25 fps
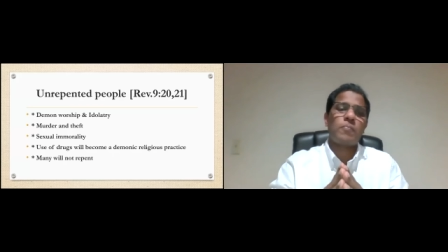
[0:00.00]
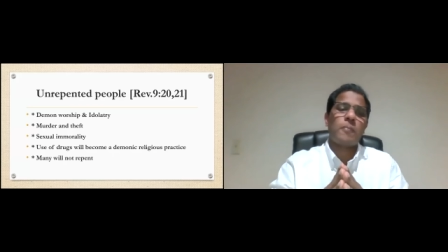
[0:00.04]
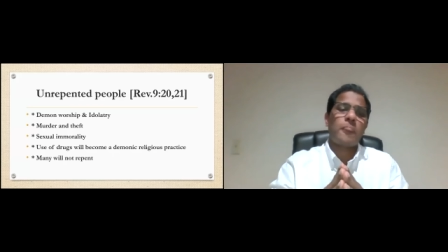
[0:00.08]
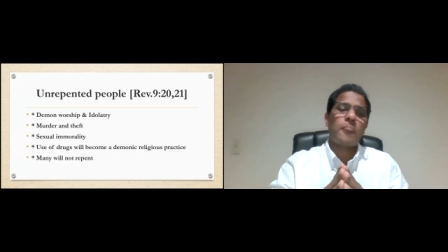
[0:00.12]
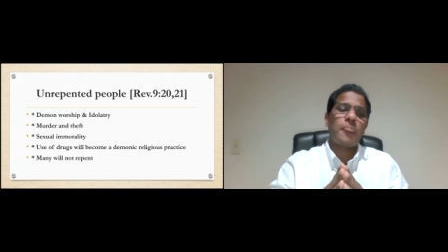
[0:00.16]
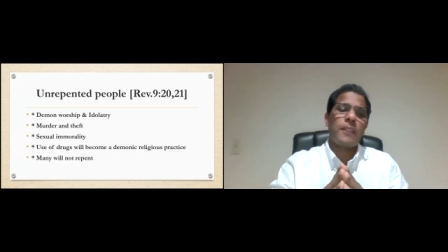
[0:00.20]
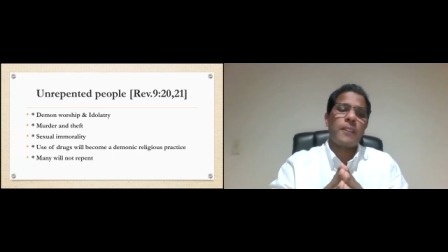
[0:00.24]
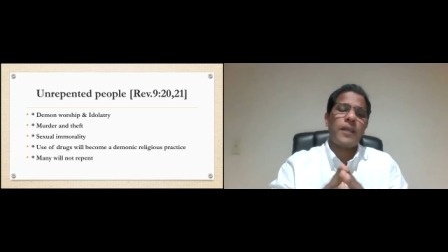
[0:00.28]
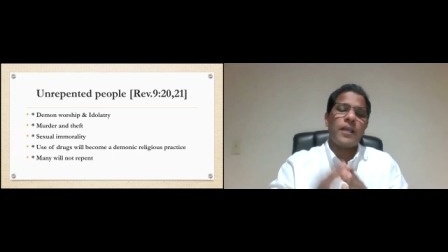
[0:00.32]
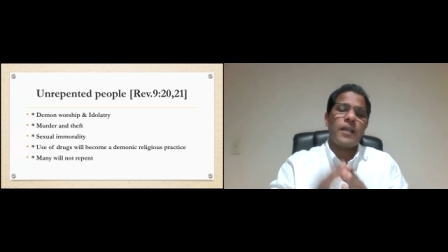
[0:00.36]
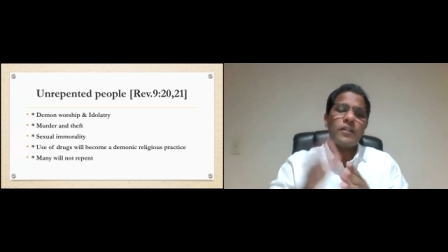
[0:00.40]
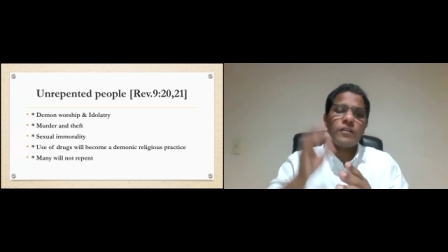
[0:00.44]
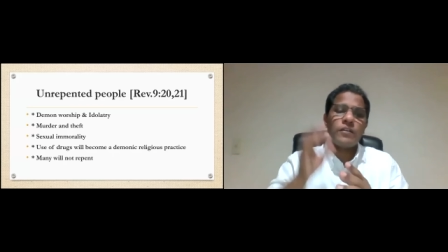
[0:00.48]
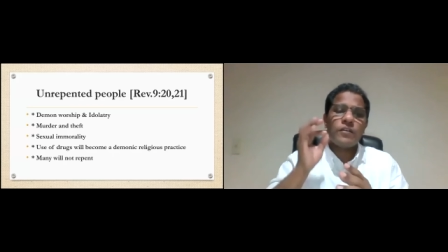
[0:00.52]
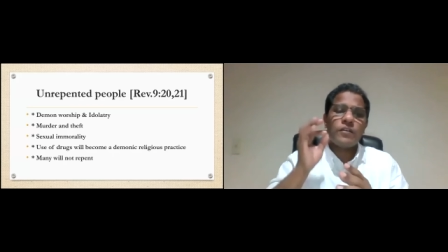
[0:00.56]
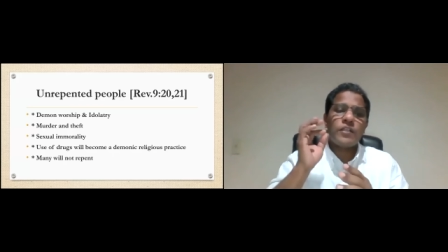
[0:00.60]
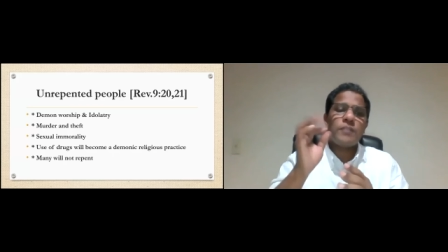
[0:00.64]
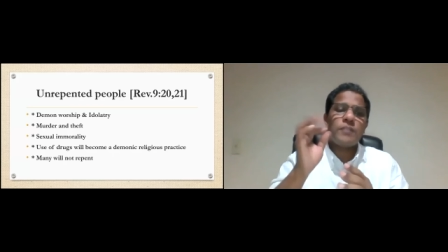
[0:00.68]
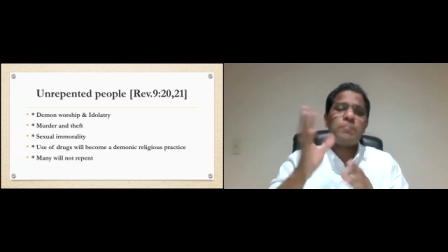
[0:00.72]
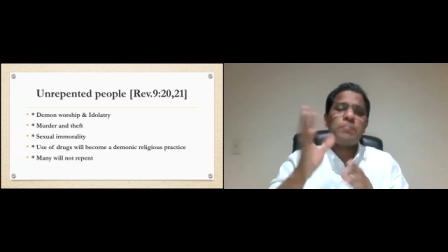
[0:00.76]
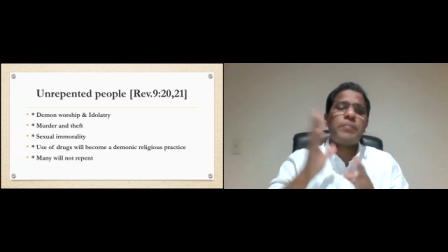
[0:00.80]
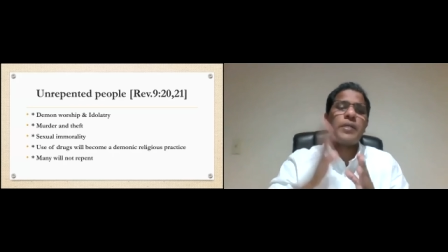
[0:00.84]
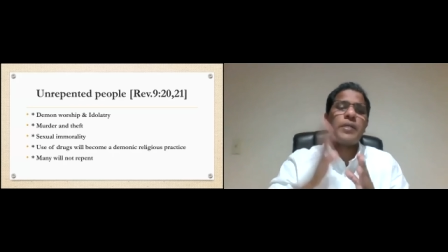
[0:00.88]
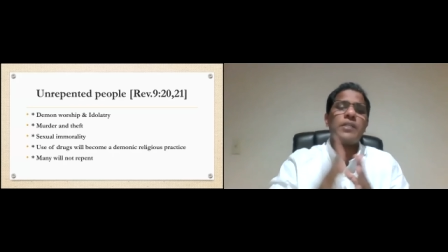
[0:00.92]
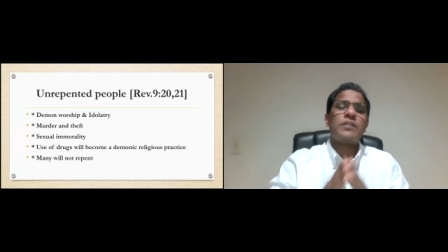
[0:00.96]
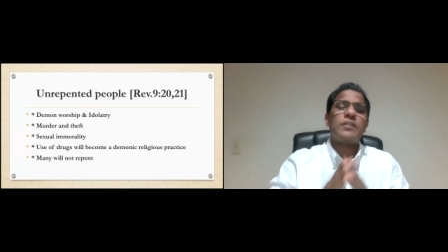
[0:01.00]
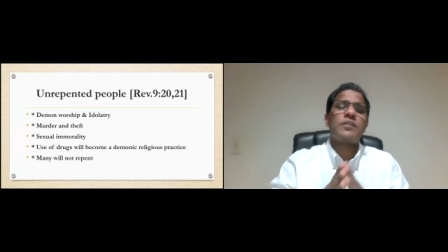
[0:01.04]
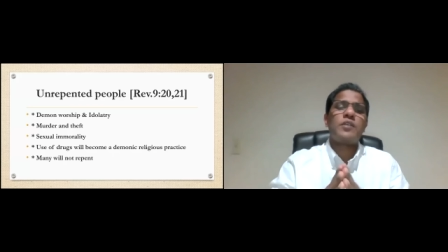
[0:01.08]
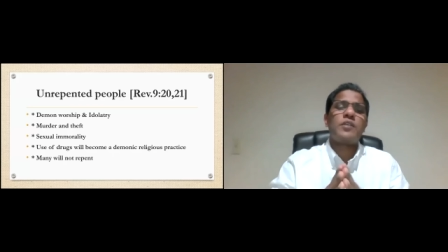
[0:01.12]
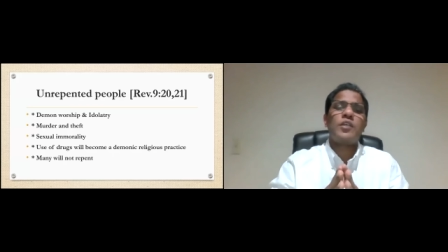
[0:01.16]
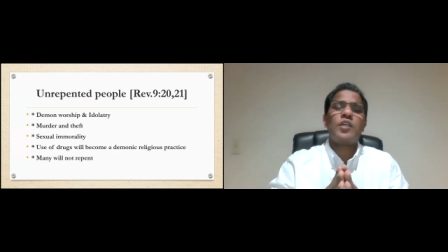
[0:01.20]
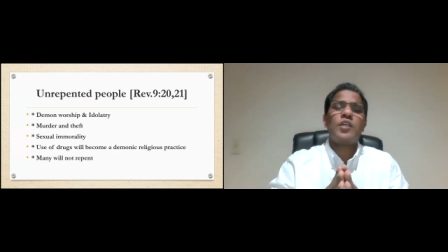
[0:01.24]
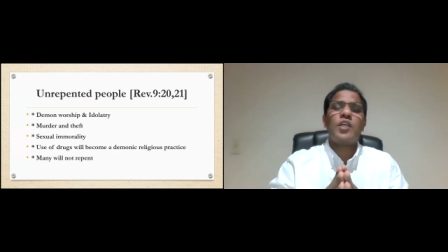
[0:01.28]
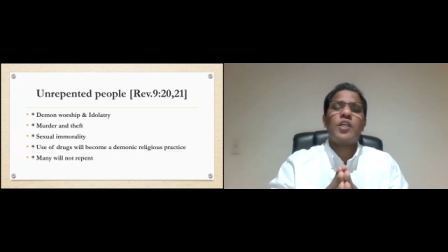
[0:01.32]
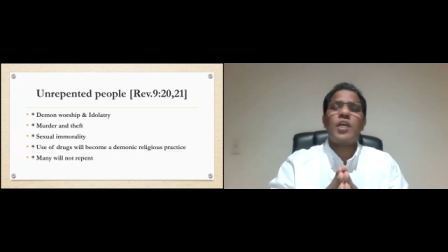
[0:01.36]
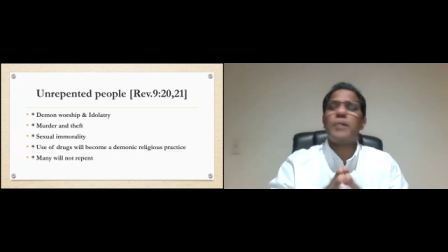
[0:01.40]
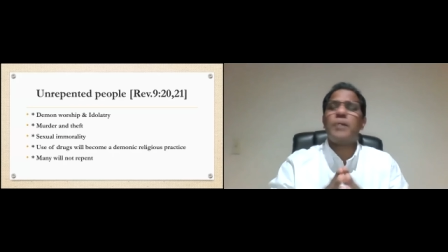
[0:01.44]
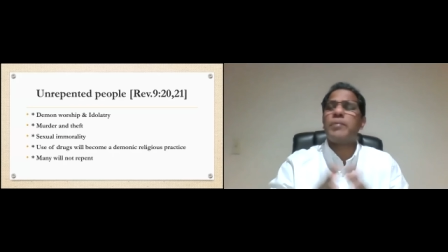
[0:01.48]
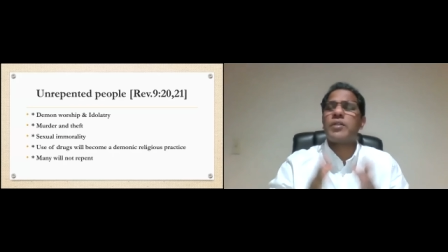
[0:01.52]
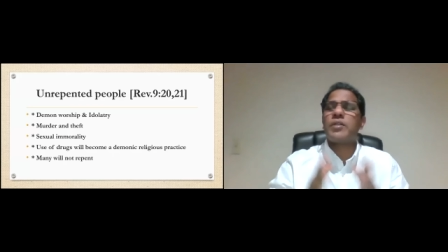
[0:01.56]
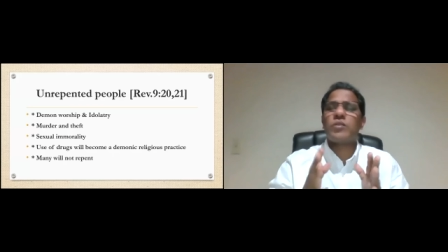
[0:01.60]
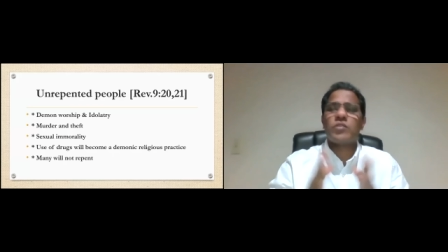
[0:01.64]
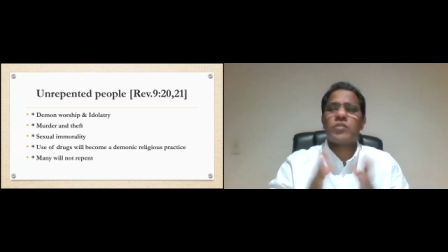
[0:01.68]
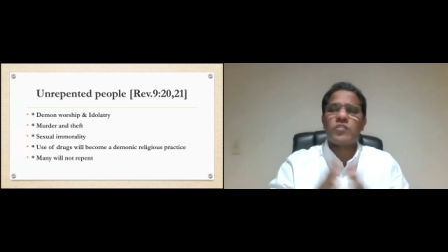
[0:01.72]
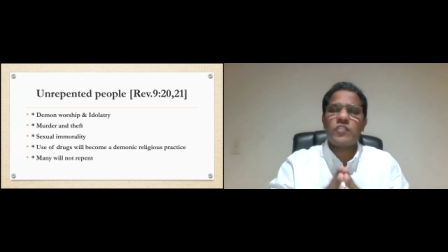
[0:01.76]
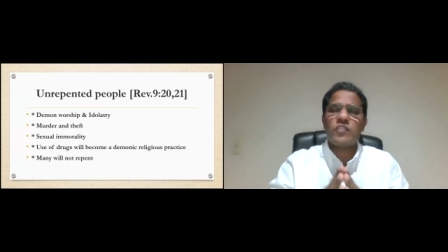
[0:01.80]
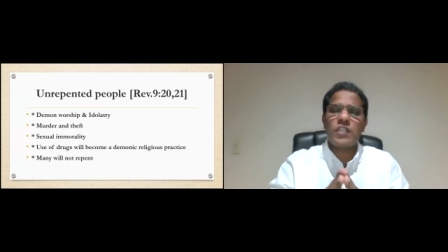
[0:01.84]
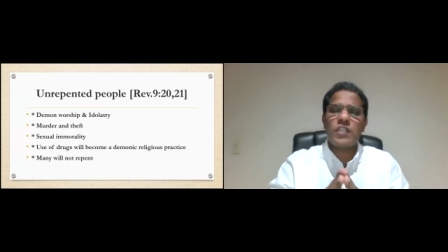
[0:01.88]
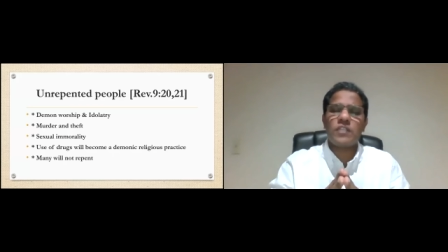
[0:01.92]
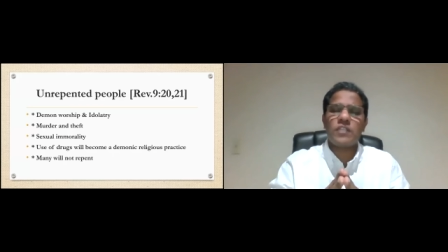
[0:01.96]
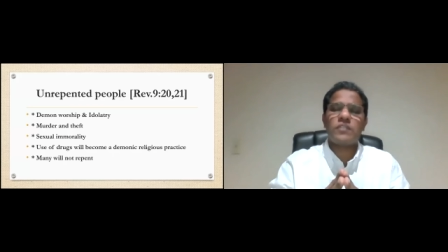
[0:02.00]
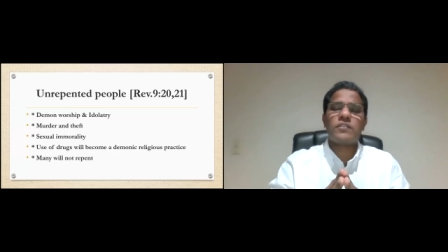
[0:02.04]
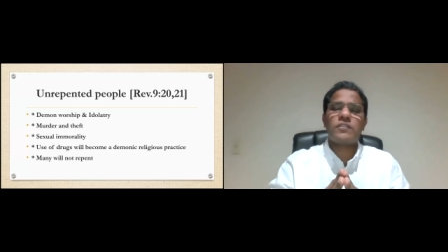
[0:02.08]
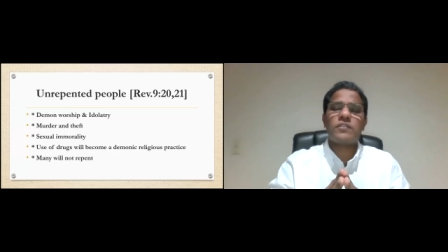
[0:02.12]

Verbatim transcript: and repent about our sins,